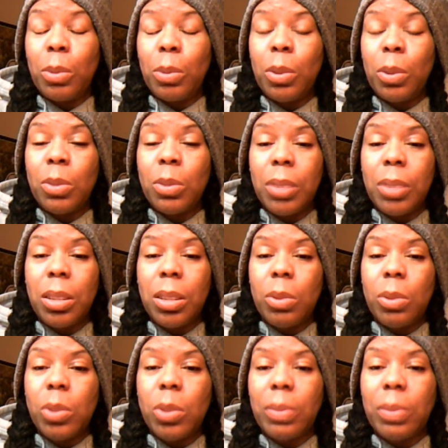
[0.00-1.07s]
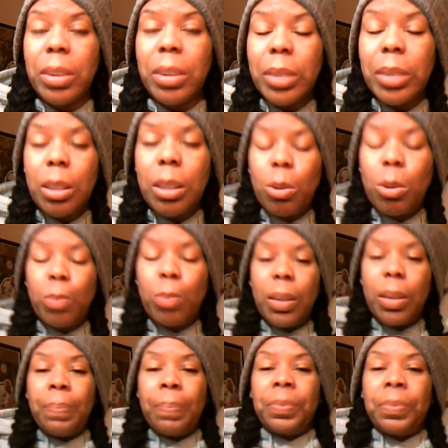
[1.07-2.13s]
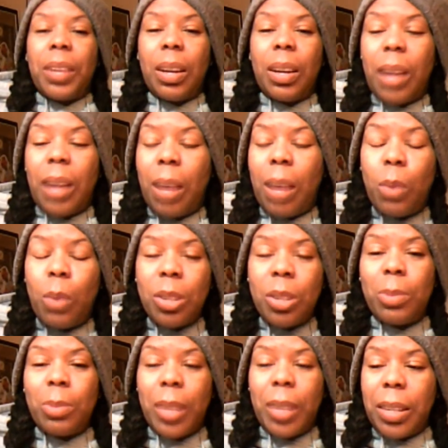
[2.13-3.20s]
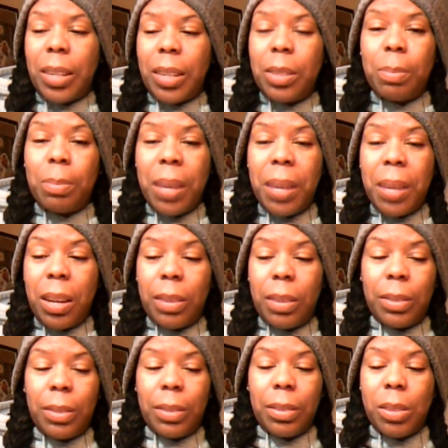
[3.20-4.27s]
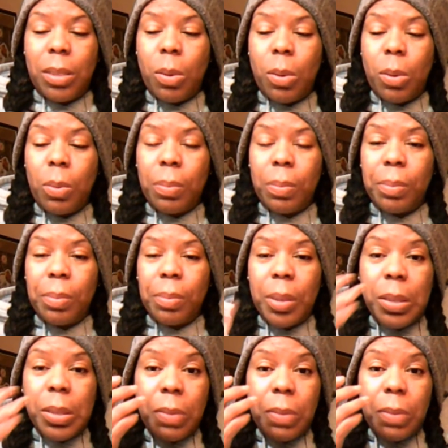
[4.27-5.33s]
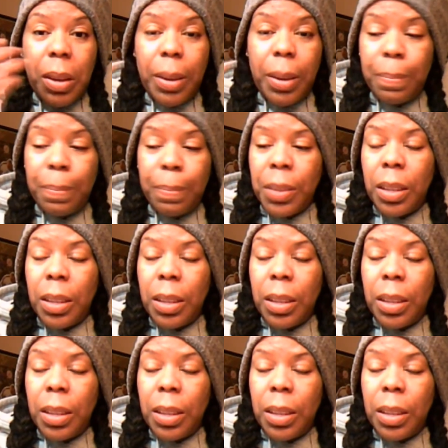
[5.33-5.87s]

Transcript: Those videos are very long, but I watch them when I get in bed, so it's fine.